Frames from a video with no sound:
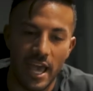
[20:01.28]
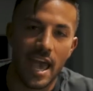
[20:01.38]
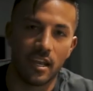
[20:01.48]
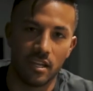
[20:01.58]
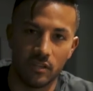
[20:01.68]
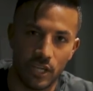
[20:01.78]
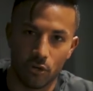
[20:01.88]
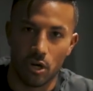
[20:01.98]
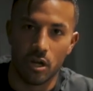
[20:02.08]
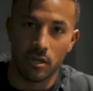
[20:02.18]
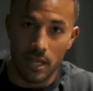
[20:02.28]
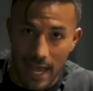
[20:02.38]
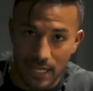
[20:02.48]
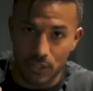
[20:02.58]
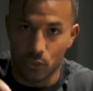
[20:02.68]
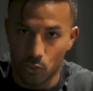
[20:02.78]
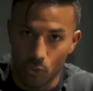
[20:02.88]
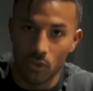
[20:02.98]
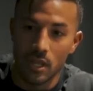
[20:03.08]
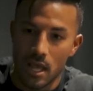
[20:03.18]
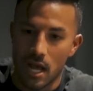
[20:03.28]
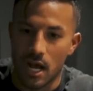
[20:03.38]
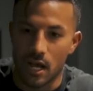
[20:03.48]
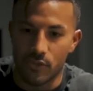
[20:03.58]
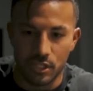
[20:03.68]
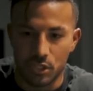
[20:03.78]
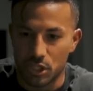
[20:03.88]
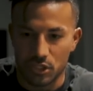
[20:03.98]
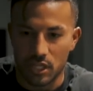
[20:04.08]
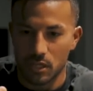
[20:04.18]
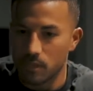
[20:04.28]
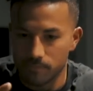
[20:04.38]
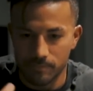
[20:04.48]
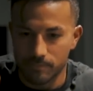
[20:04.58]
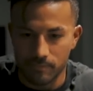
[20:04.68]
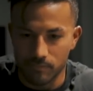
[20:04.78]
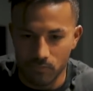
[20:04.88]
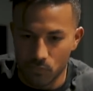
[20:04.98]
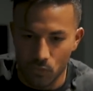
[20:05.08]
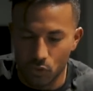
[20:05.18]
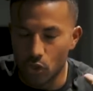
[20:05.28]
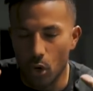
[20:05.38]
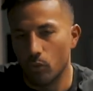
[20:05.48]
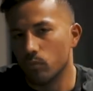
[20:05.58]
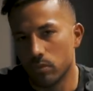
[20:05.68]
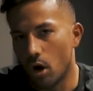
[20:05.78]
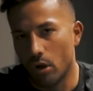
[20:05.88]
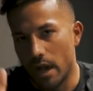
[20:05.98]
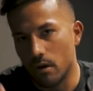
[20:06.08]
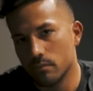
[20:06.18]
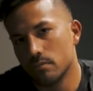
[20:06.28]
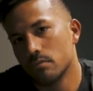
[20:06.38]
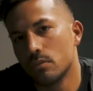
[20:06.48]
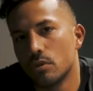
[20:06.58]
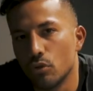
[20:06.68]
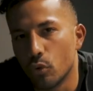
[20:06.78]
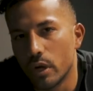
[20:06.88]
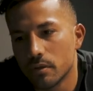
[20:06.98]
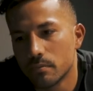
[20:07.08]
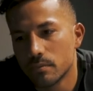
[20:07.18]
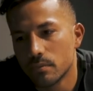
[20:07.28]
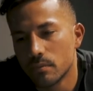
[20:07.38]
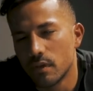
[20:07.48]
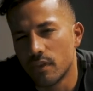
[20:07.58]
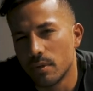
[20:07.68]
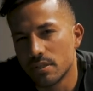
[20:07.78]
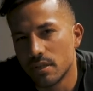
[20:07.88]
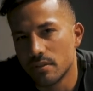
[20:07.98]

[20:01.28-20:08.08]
to add it in later on as a tool uh, than to just like go all out too quick if that makes